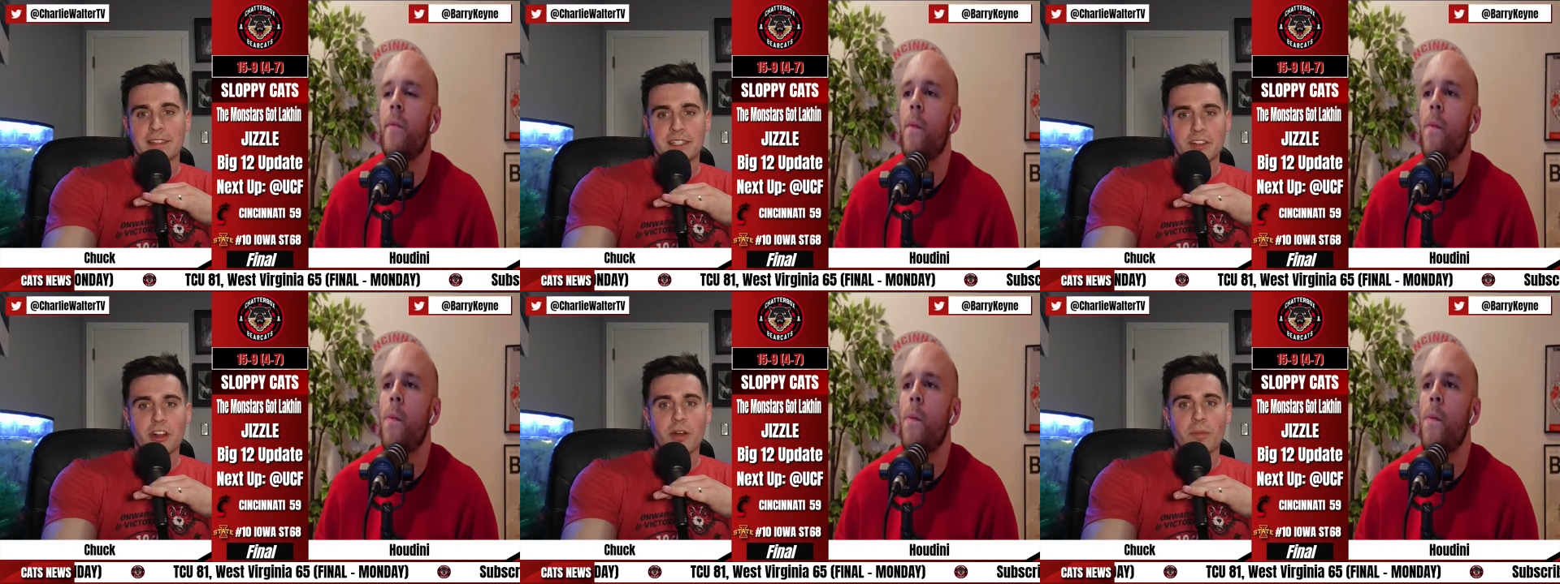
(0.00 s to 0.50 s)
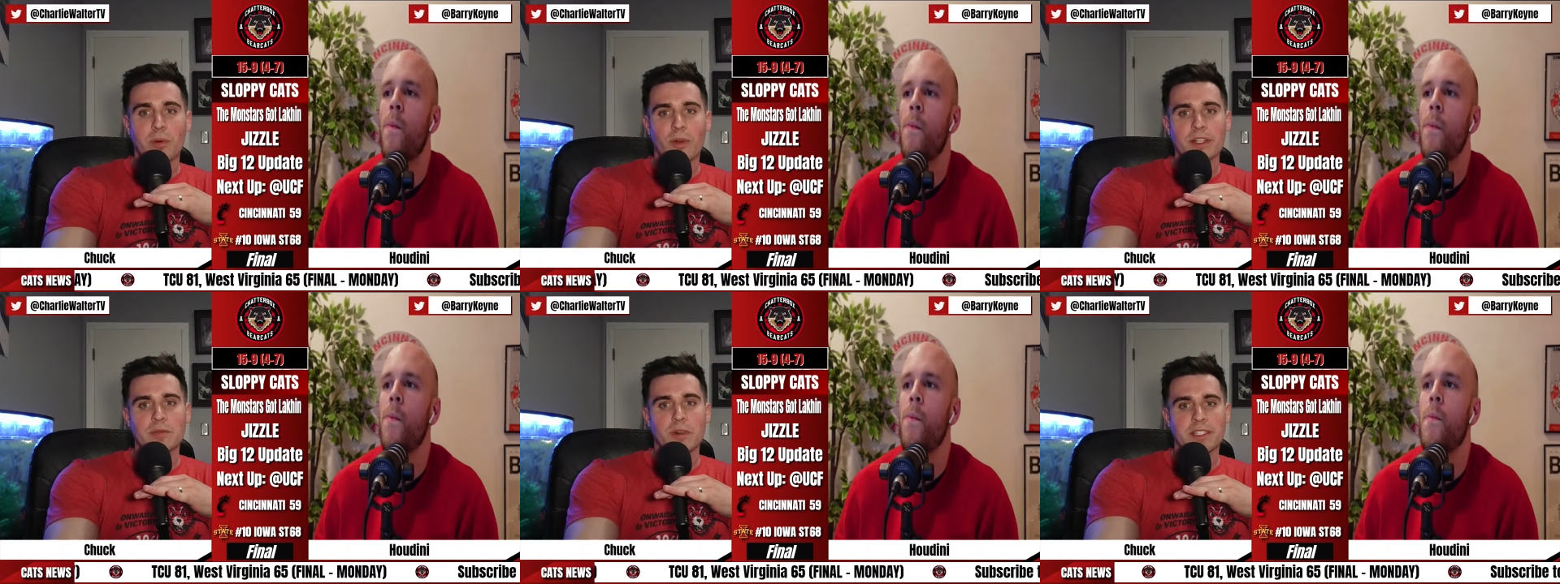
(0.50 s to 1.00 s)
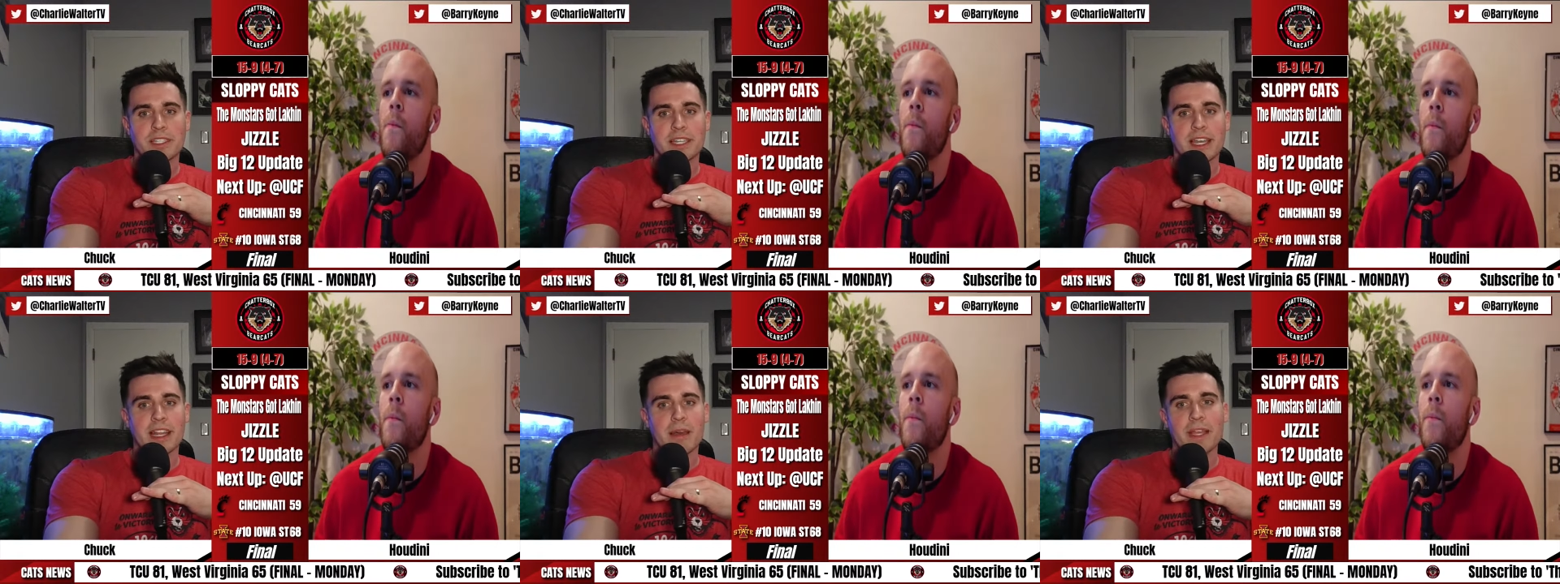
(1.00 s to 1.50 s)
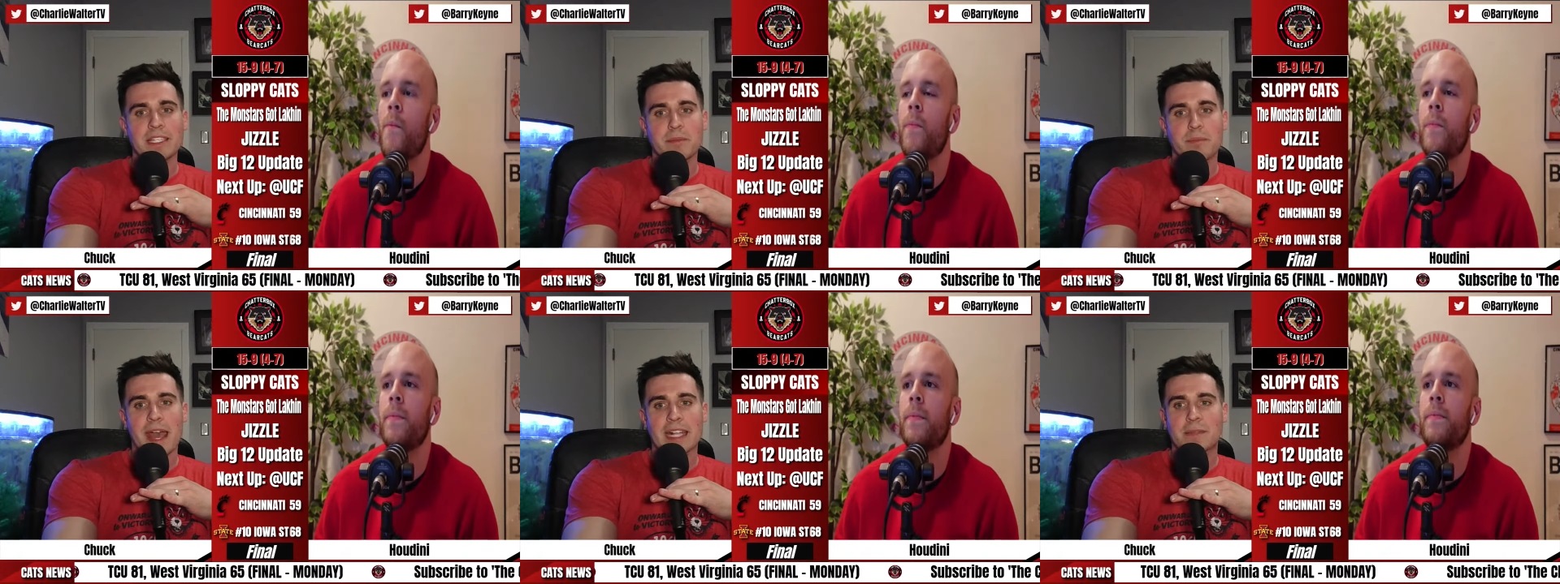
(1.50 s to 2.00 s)
Speaker 1: 0 points once again. That makes
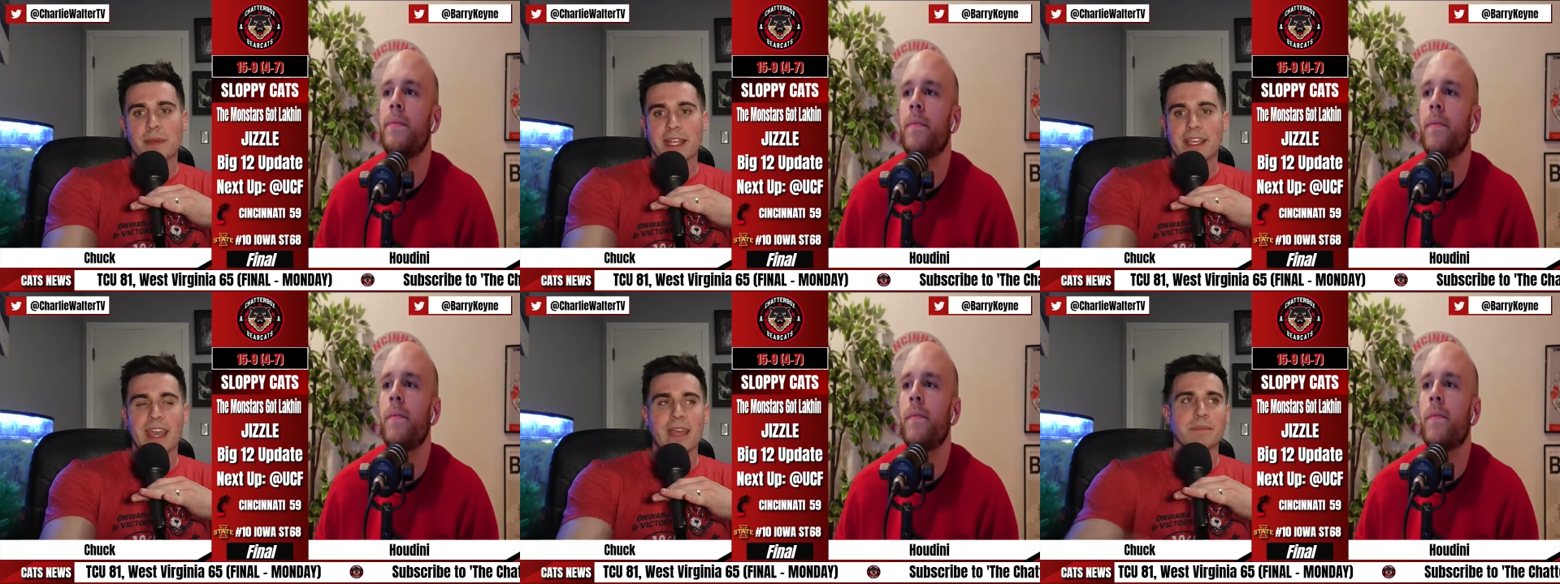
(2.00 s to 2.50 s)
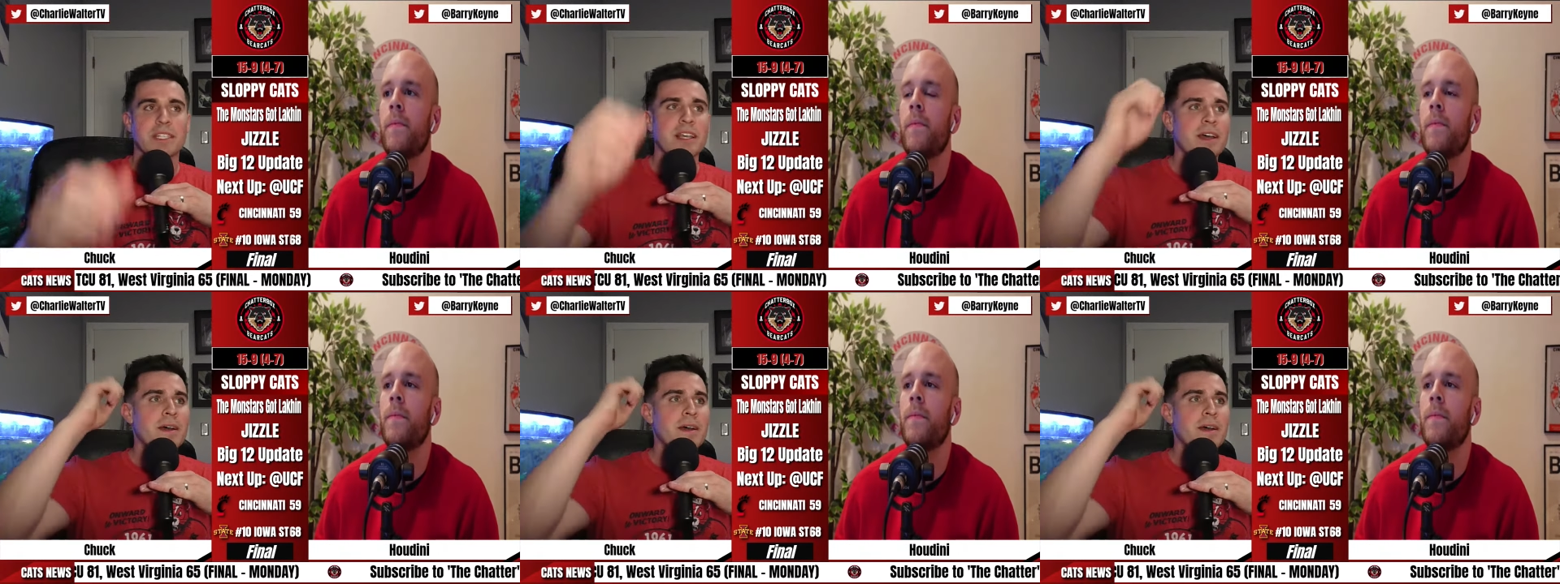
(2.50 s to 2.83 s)
it back-to-back games.